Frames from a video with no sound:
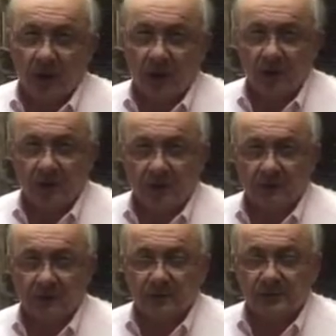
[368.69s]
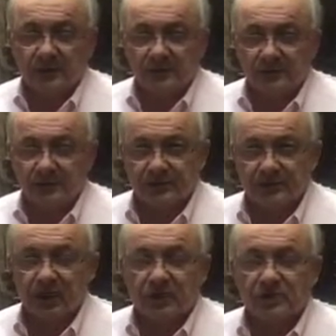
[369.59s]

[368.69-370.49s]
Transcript: Our email address is